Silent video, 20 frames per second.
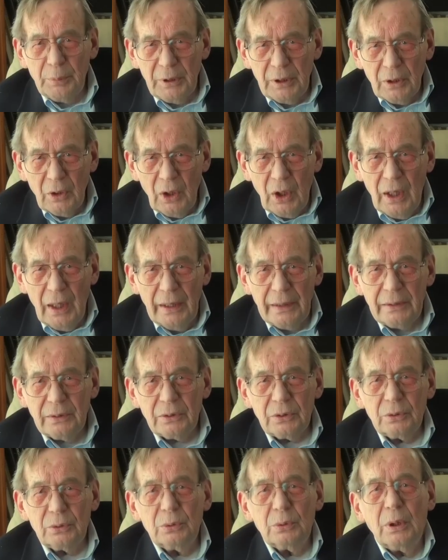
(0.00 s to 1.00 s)
be
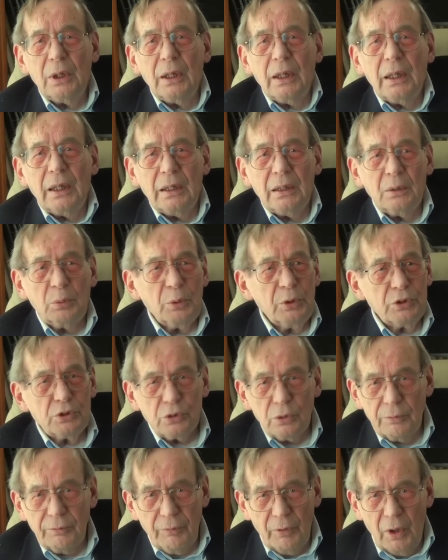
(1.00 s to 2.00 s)
aligned to and that we
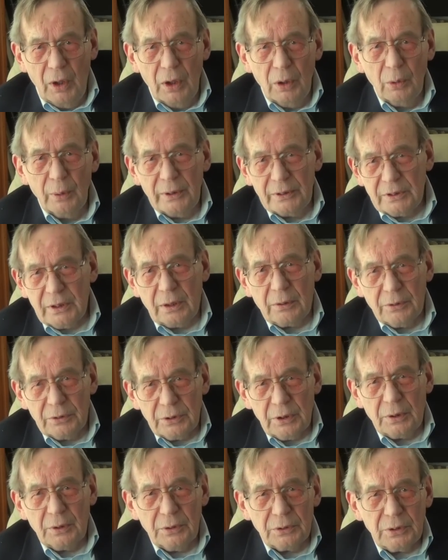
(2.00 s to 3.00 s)
should follow, etc.
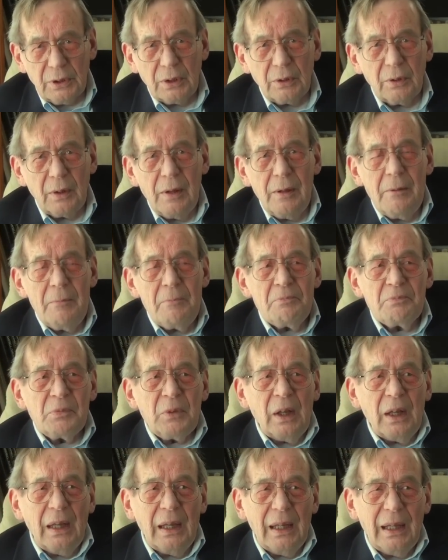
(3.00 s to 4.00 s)

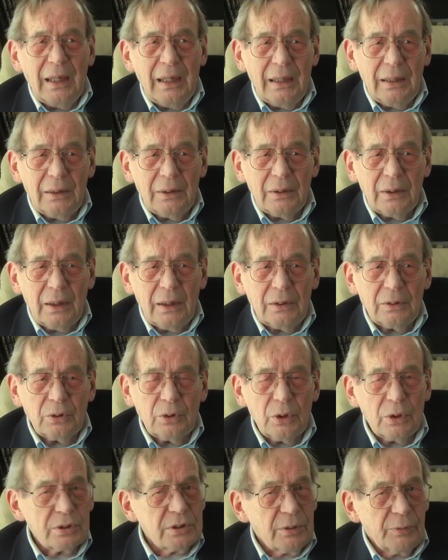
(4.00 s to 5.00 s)
And
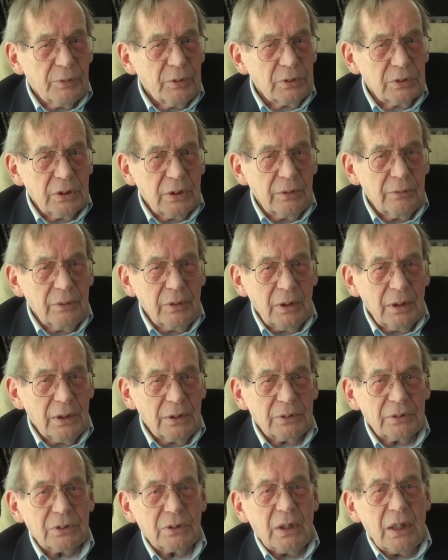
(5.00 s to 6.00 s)
Gurdjieff is giving
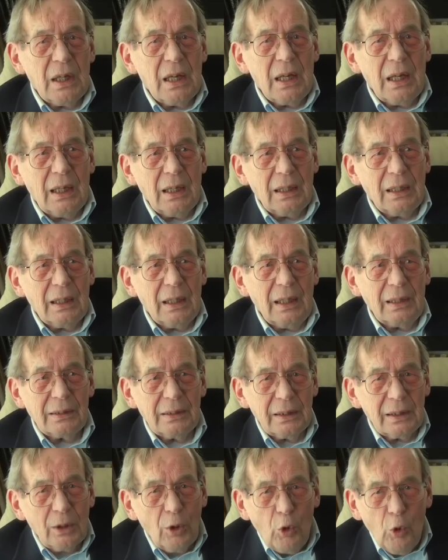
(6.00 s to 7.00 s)
us, I
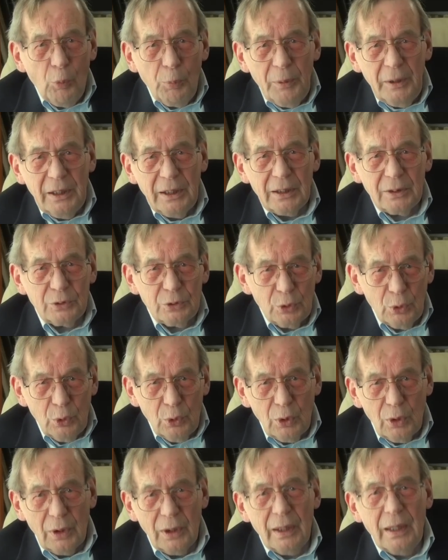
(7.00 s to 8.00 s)
think, opening a
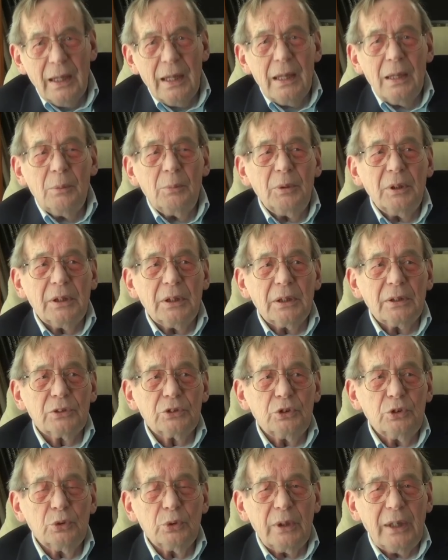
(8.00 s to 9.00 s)
door,
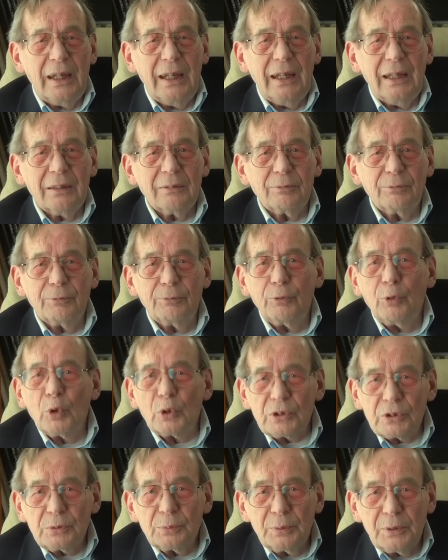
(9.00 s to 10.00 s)
because you can't
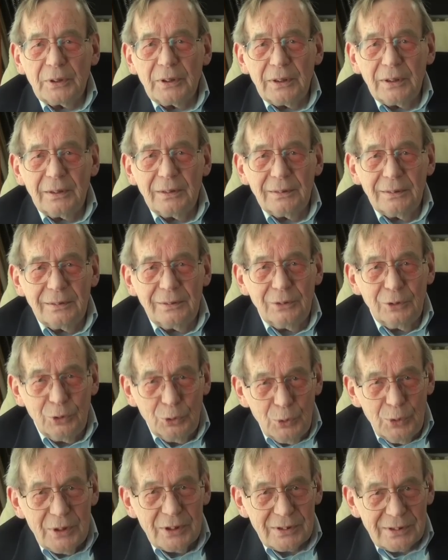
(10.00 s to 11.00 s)
forcibly
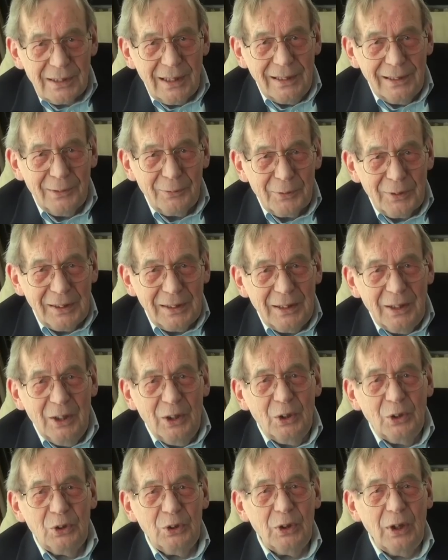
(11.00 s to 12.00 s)
do this kind of thing.
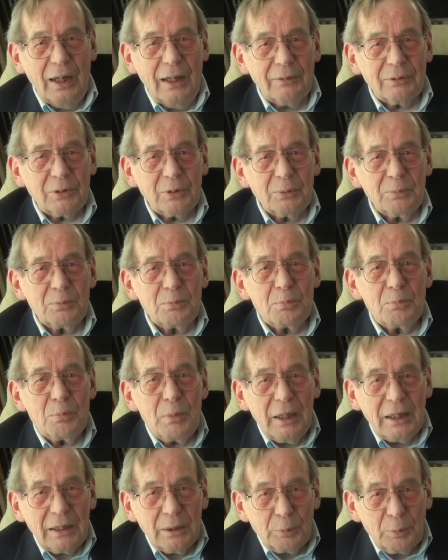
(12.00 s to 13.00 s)
You have to
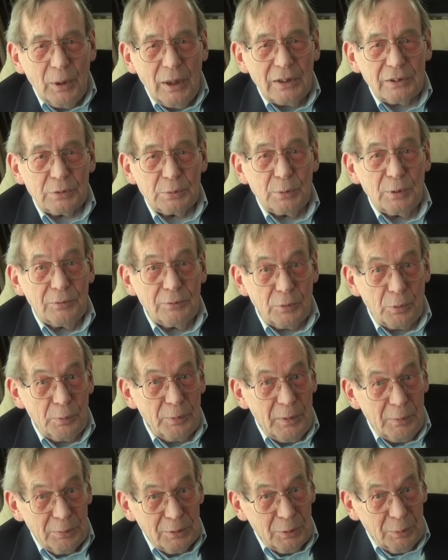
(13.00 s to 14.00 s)
make it possible for
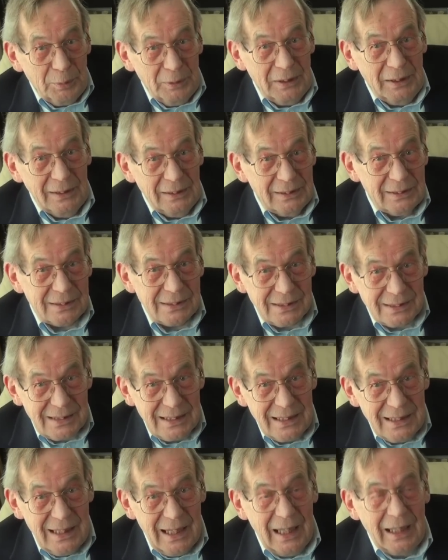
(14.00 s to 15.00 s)
people to begin to
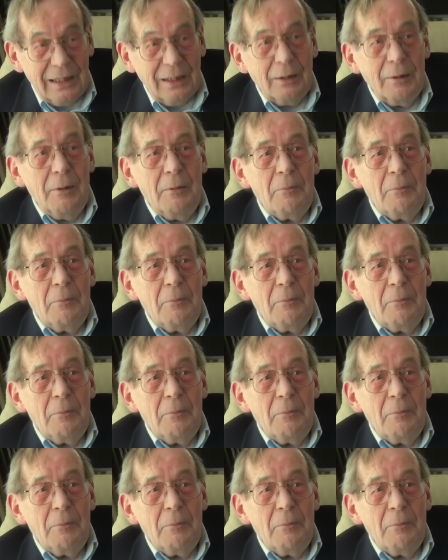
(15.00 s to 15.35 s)
see that